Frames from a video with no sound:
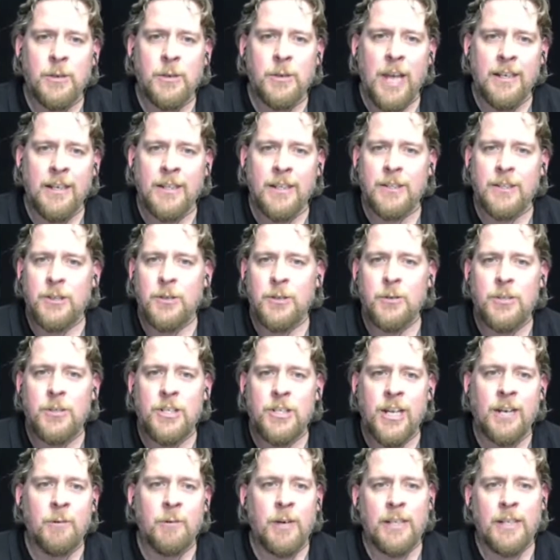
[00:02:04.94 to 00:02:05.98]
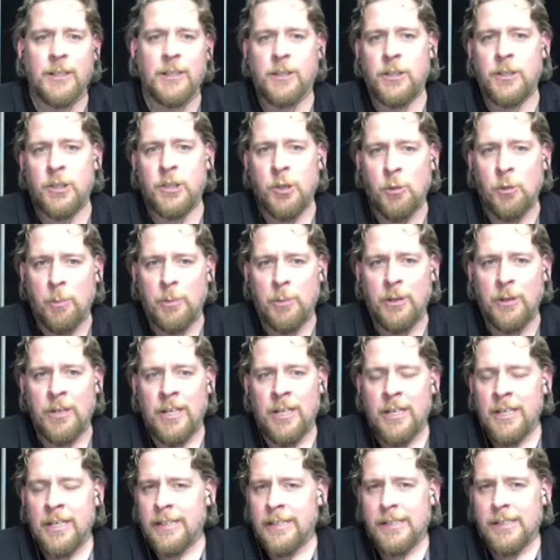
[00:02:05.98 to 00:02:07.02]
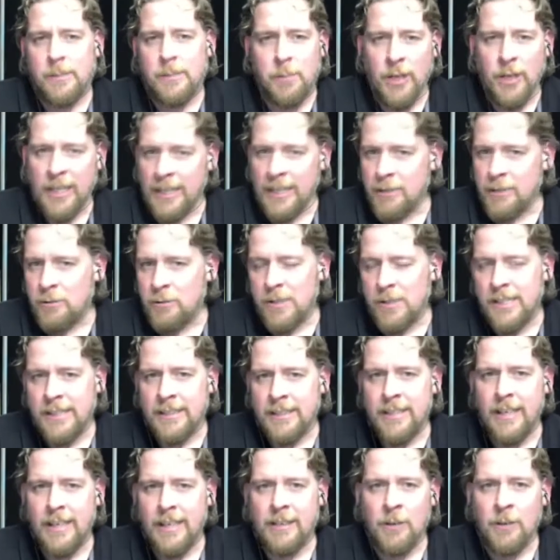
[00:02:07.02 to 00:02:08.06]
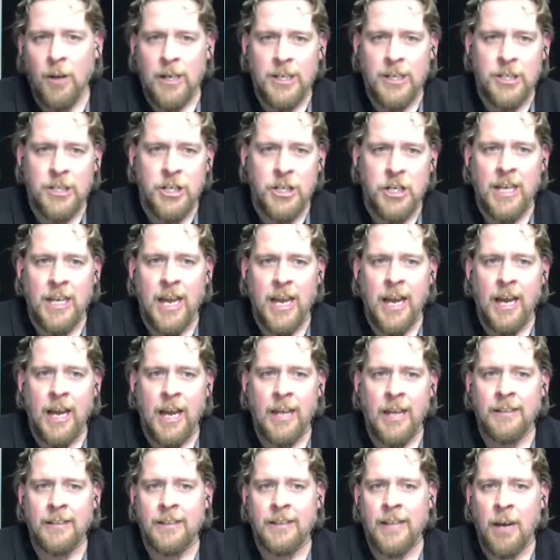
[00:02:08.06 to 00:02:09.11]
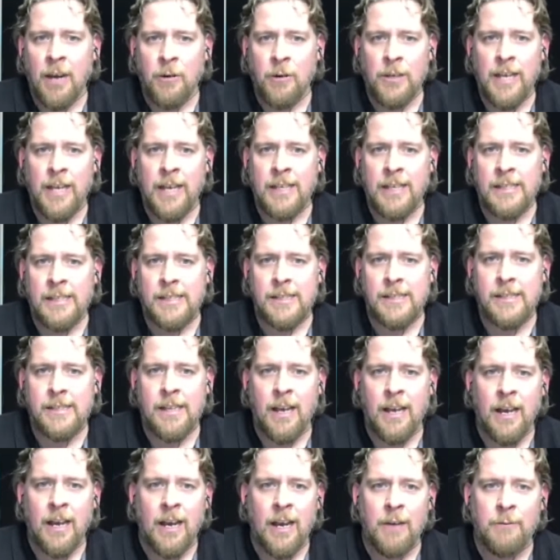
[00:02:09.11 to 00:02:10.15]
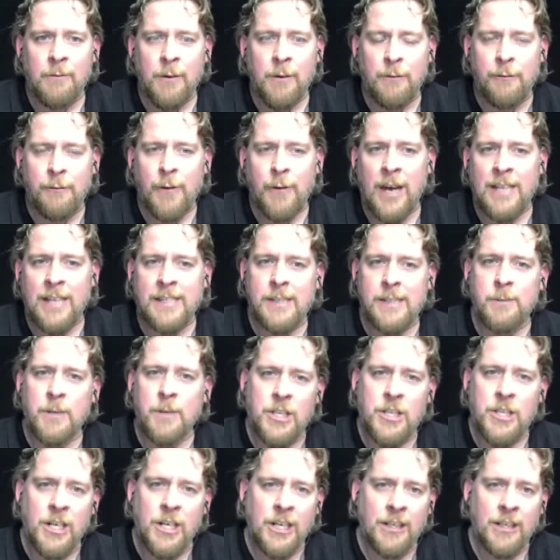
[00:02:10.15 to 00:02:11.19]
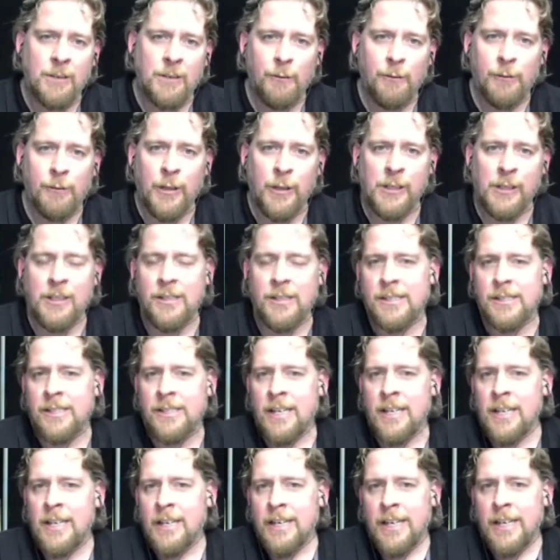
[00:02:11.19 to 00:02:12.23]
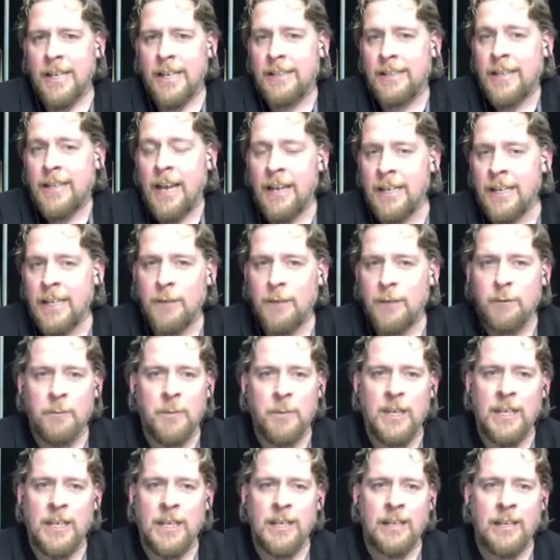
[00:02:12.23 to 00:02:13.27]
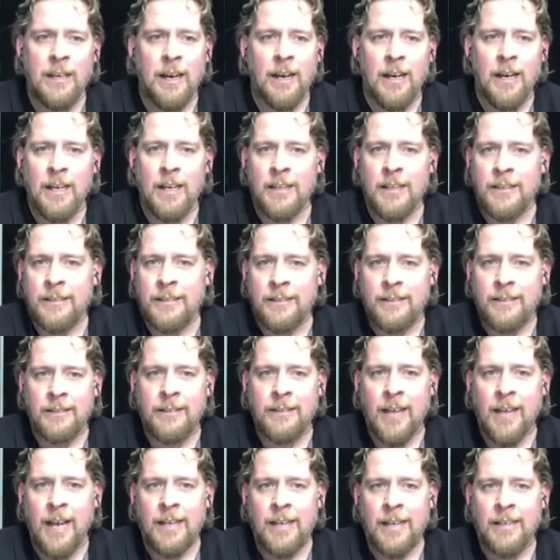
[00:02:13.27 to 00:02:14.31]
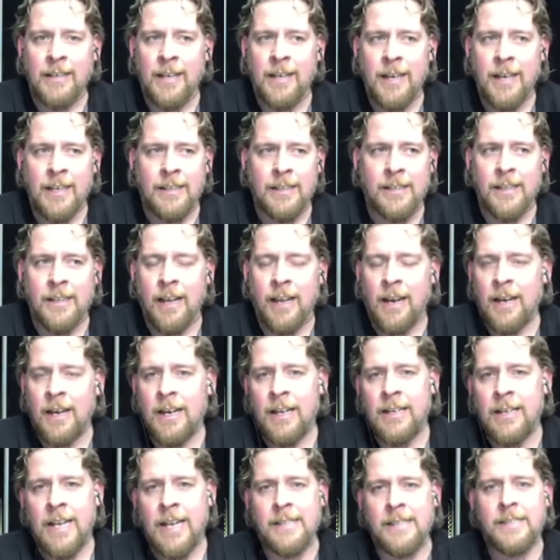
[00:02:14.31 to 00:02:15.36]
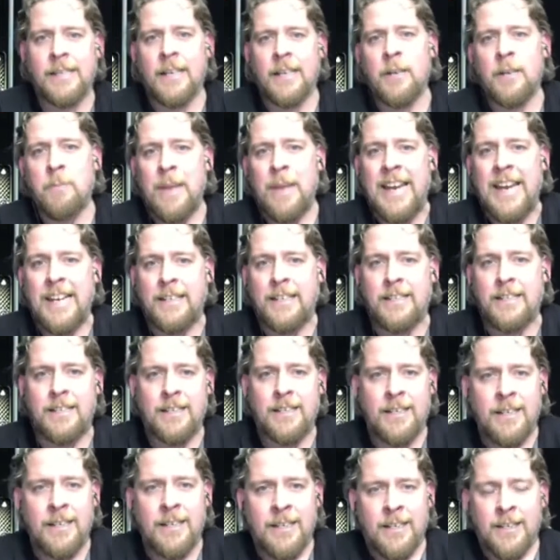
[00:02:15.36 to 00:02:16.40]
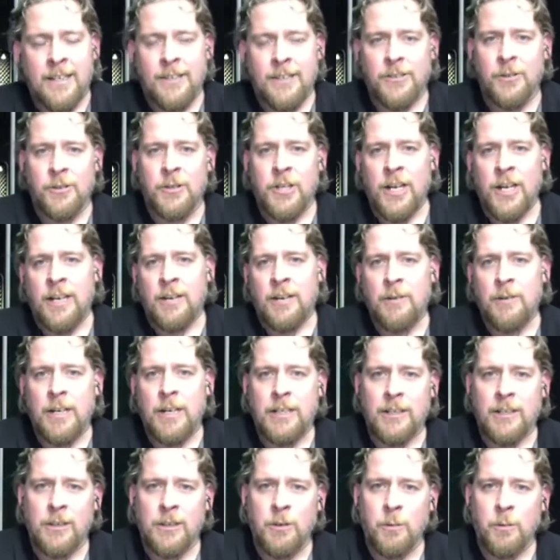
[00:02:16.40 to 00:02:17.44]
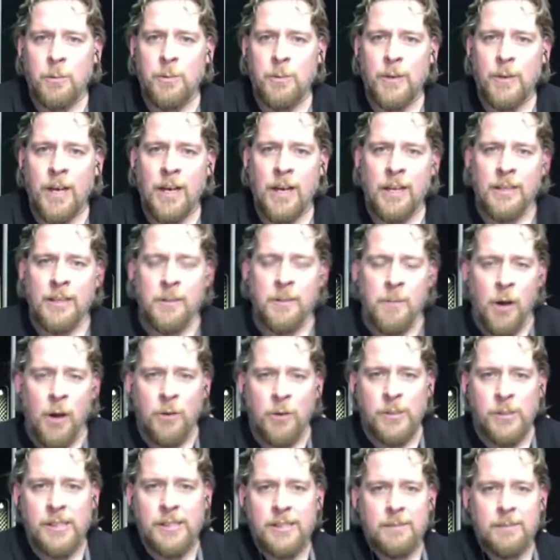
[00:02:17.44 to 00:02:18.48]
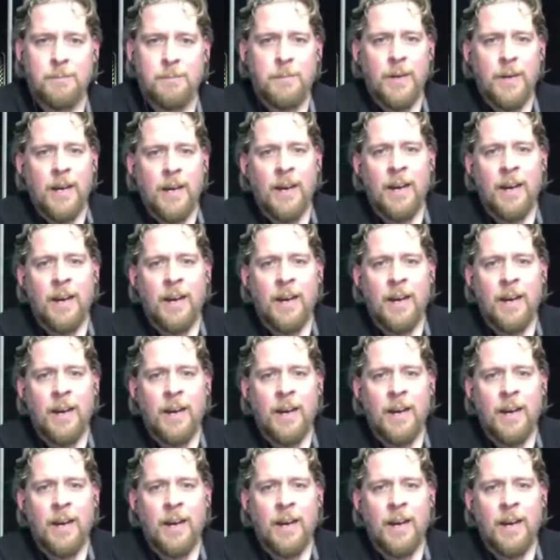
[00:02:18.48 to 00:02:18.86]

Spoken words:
together to generate a cube. It's pretty interesting technology, and nowadays with fast switching filters, it can even be done in less than a minute to generate a cube. The most